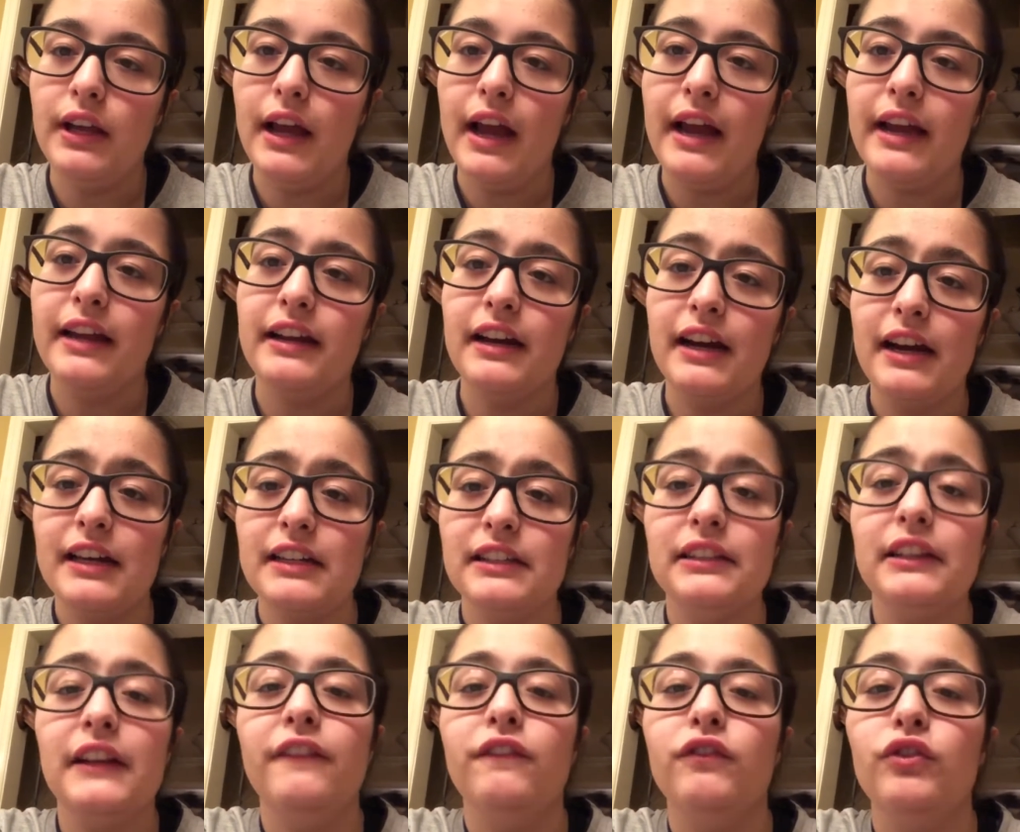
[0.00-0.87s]
and
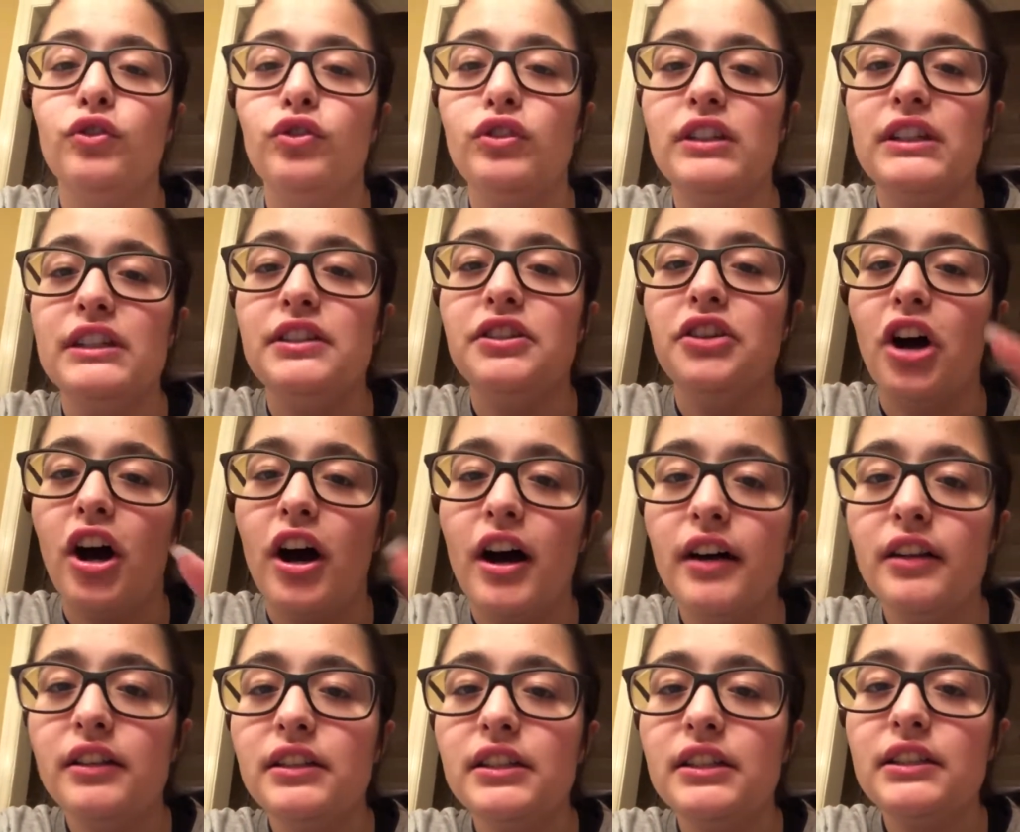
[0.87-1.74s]
guys, if you did
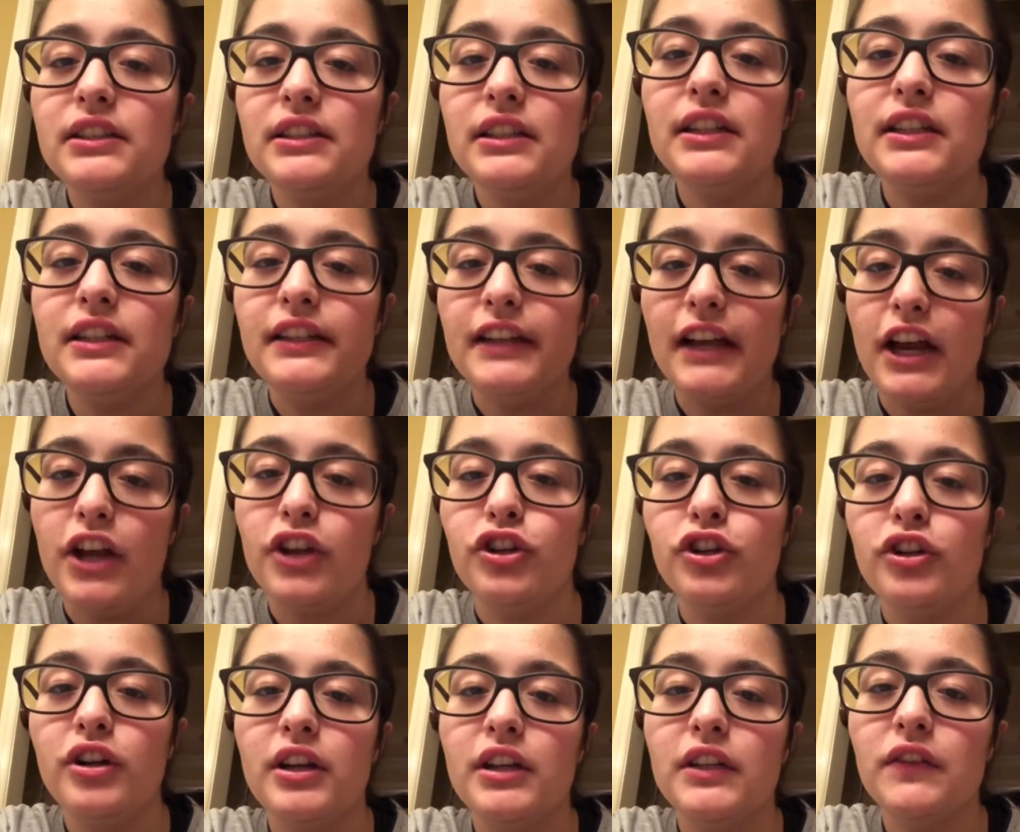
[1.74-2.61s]
not see
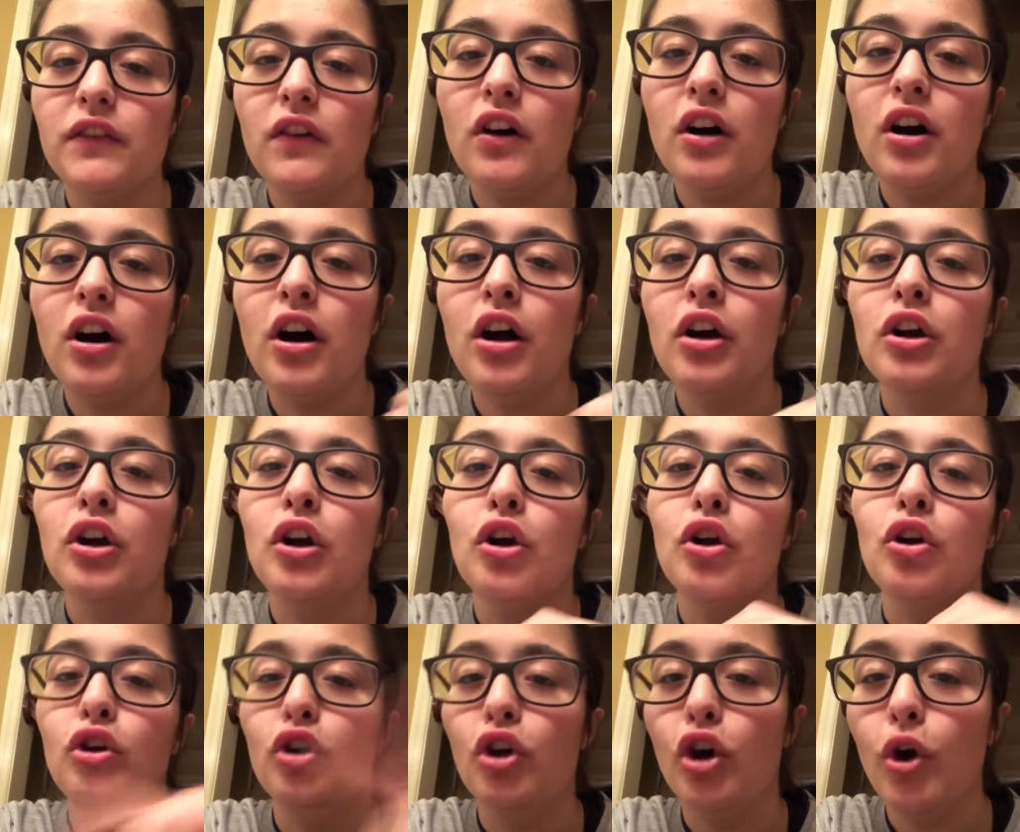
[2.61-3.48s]
yesterday's vlog,
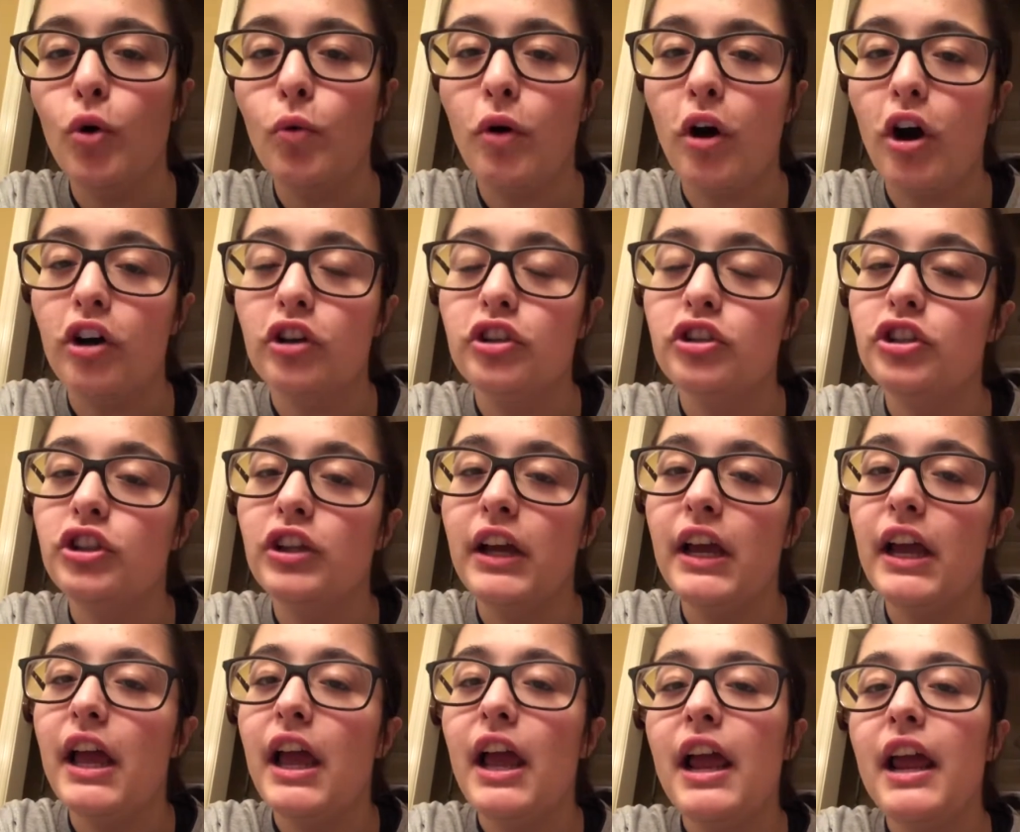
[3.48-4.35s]
go watch
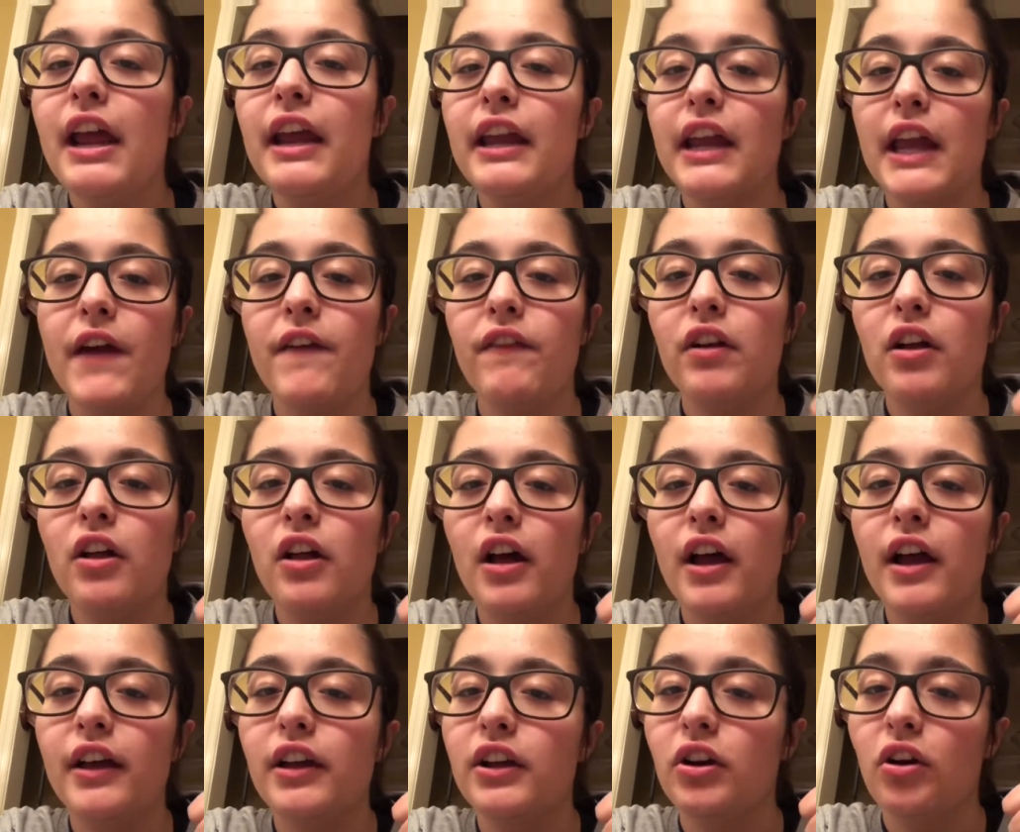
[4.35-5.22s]
it, give it a
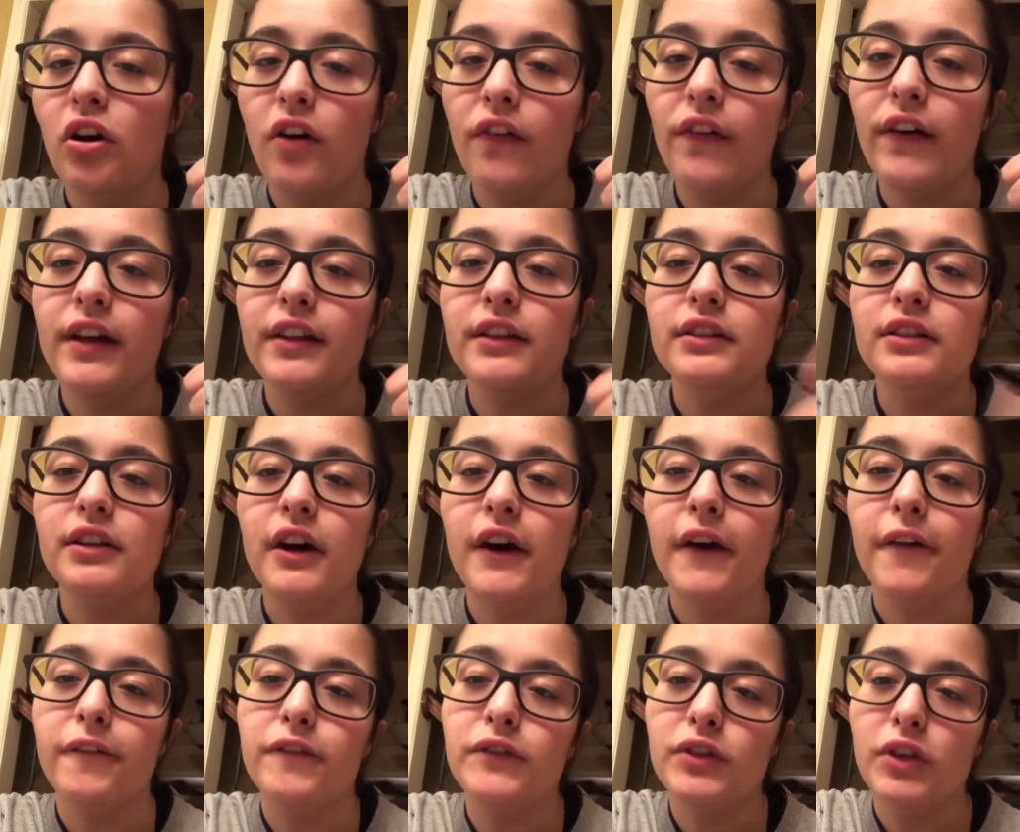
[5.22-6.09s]
like and all that
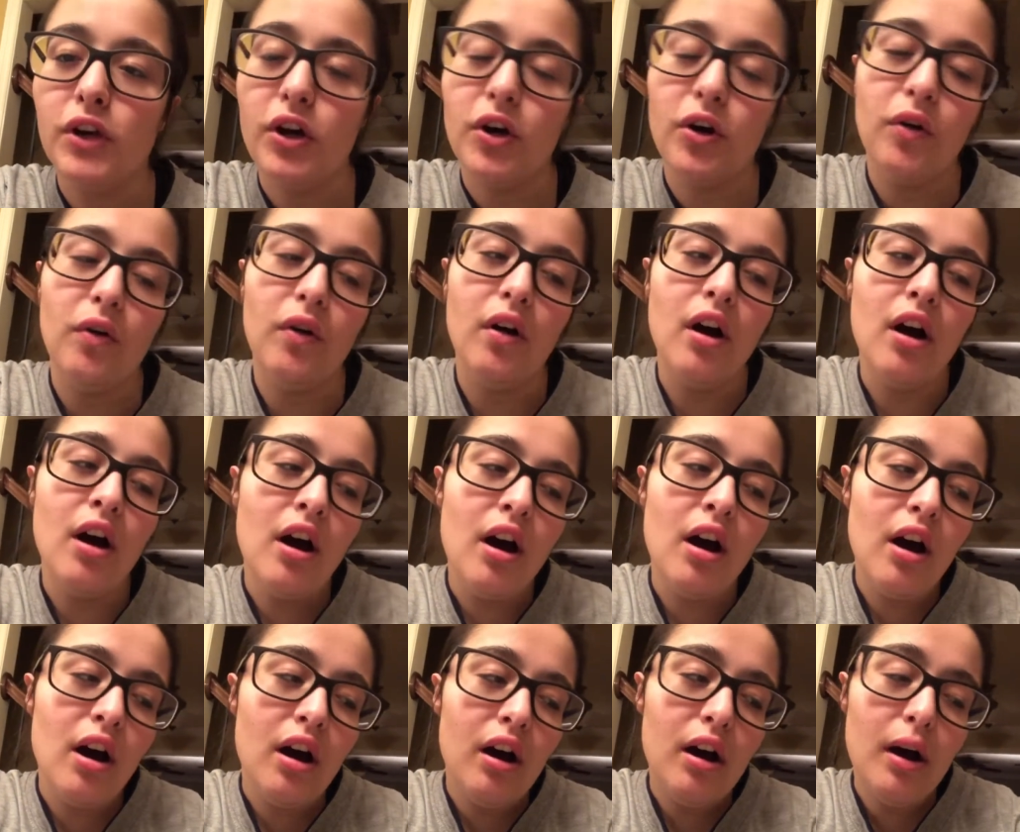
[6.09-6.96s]
stuff. So
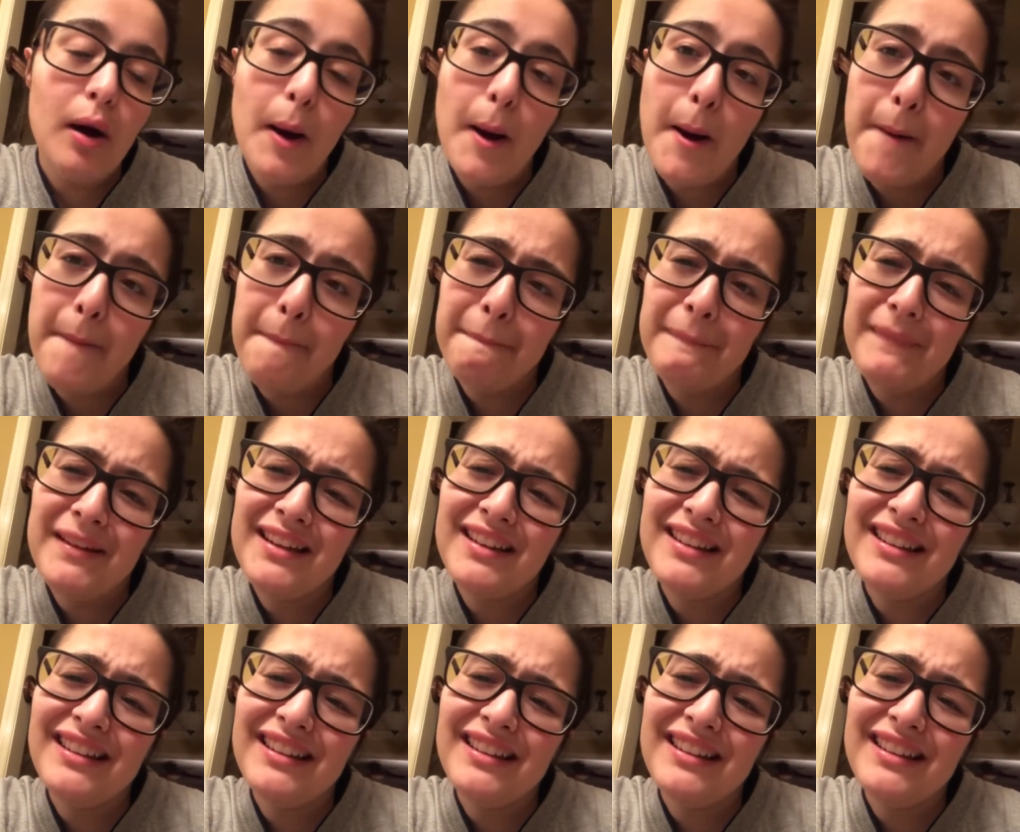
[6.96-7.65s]
I'm